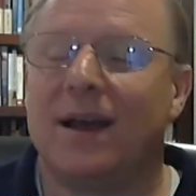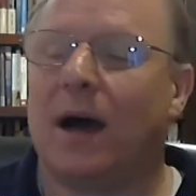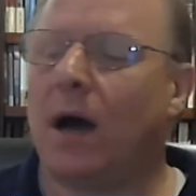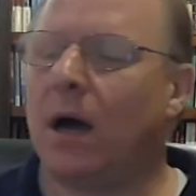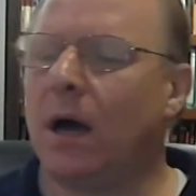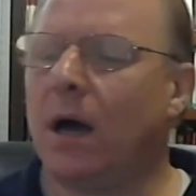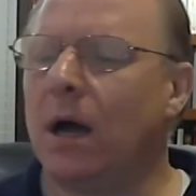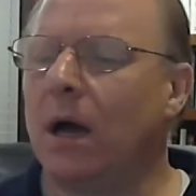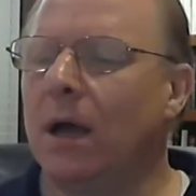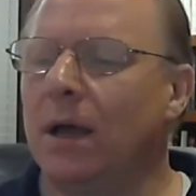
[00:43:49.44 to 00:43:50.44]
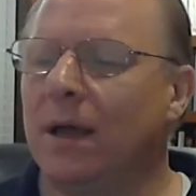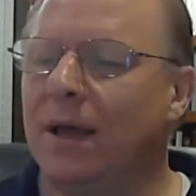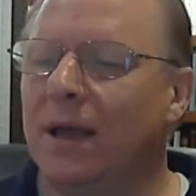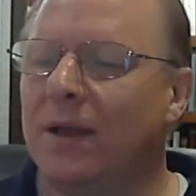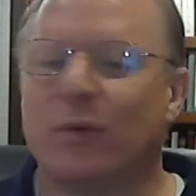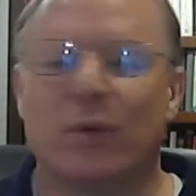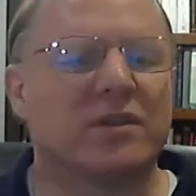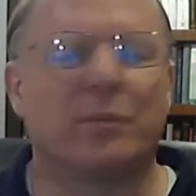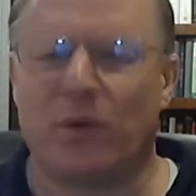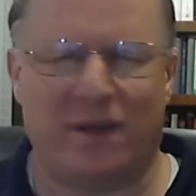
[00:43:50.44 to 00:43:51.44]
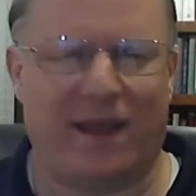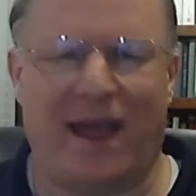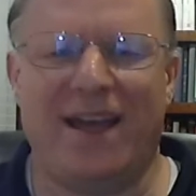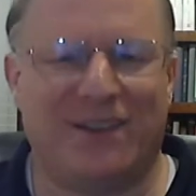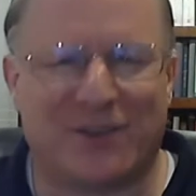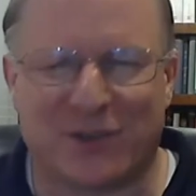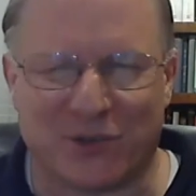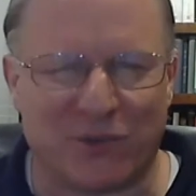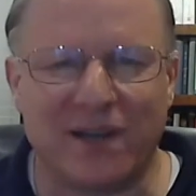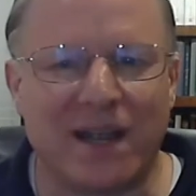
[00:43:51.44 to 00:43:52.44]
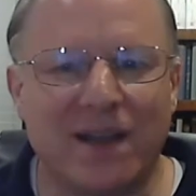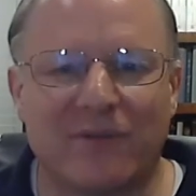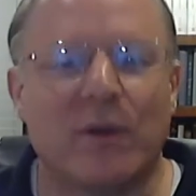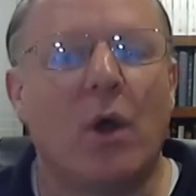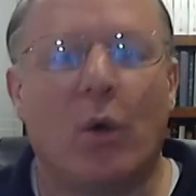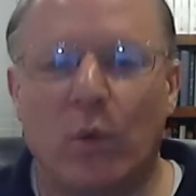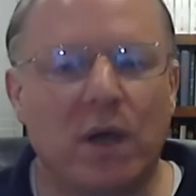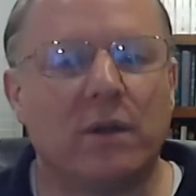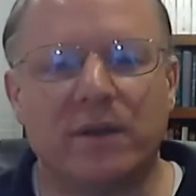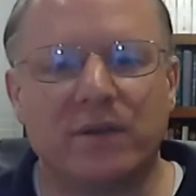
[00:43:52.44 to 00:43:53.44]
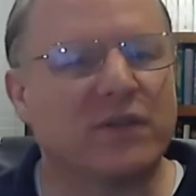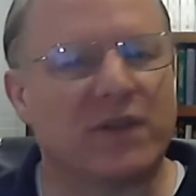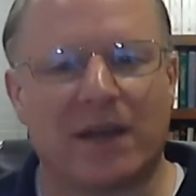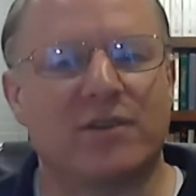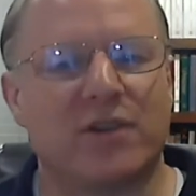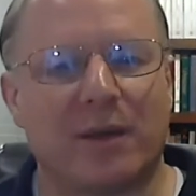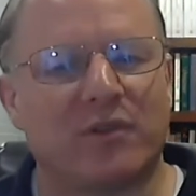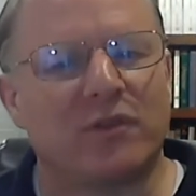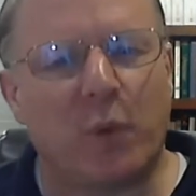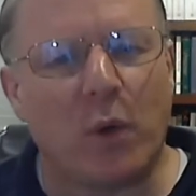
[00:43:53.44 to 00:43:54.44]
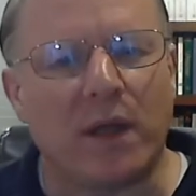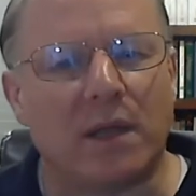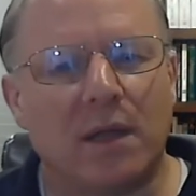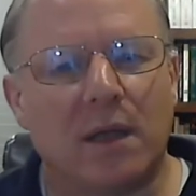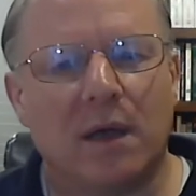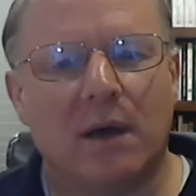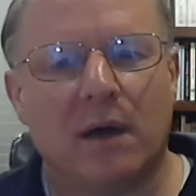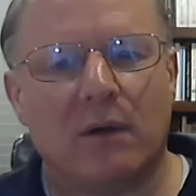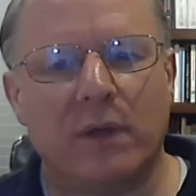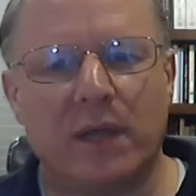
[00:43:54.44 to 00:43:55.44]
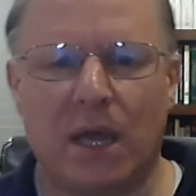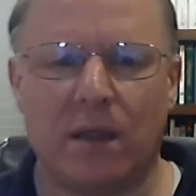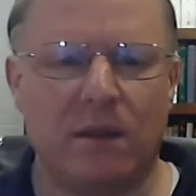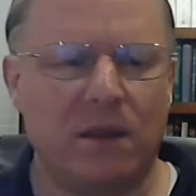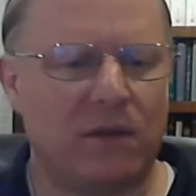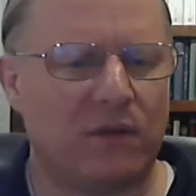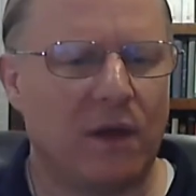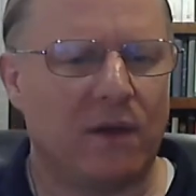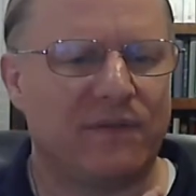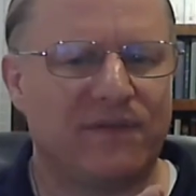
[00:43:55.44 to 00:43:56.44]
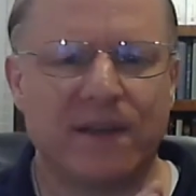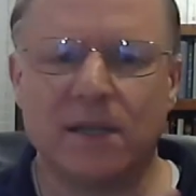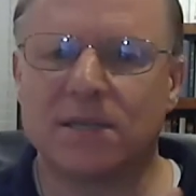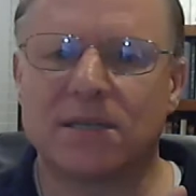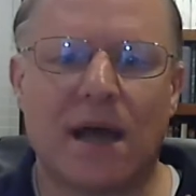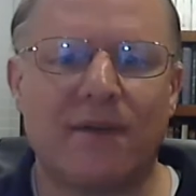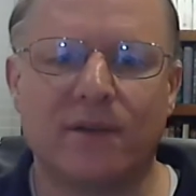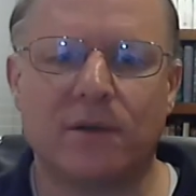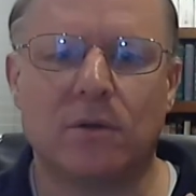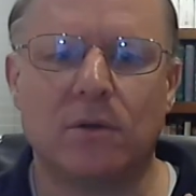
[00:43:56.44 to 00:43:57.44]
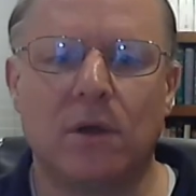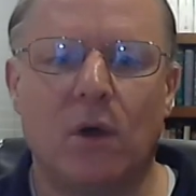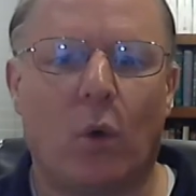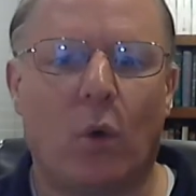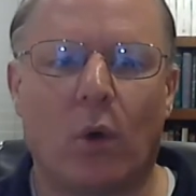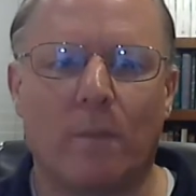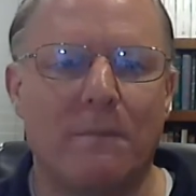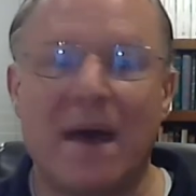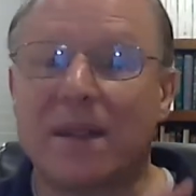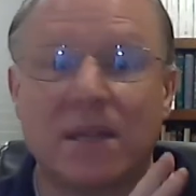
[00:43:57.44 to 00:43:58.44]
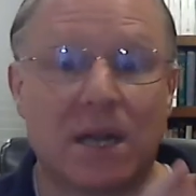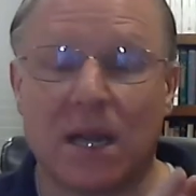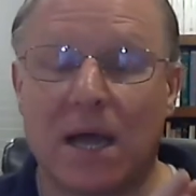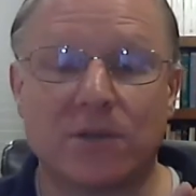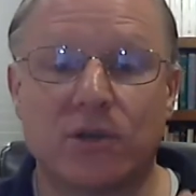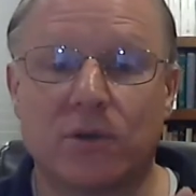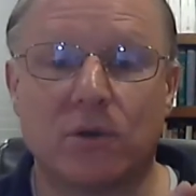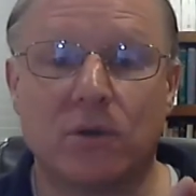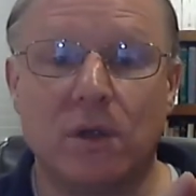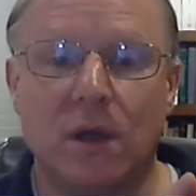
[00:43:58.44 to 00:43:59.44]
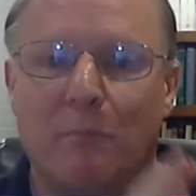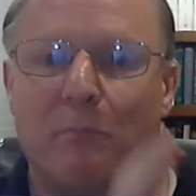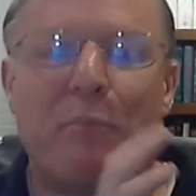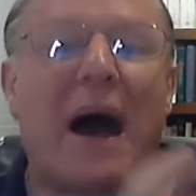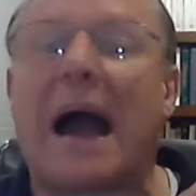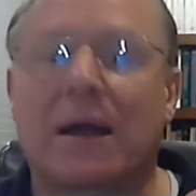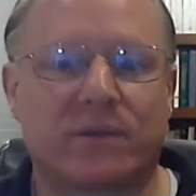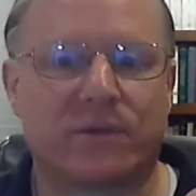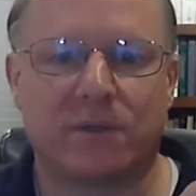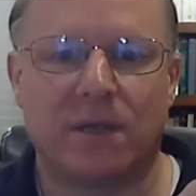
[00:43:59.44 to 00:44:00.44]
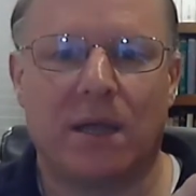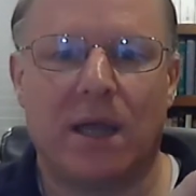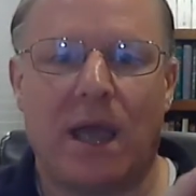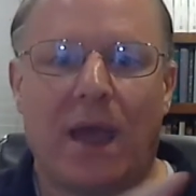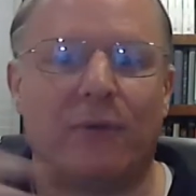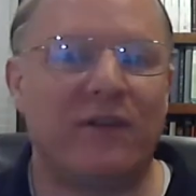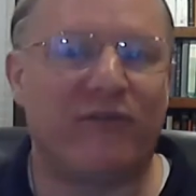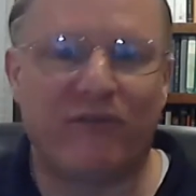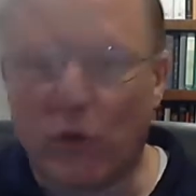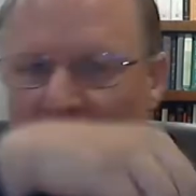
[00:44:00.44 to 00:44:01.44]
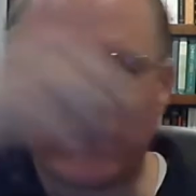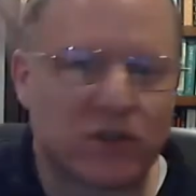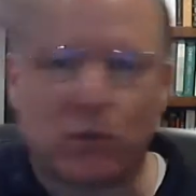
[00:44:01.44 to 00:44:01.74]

what's the point of that story? Well, this is kind of James's point. We get this philosophical or methodological box, and we force the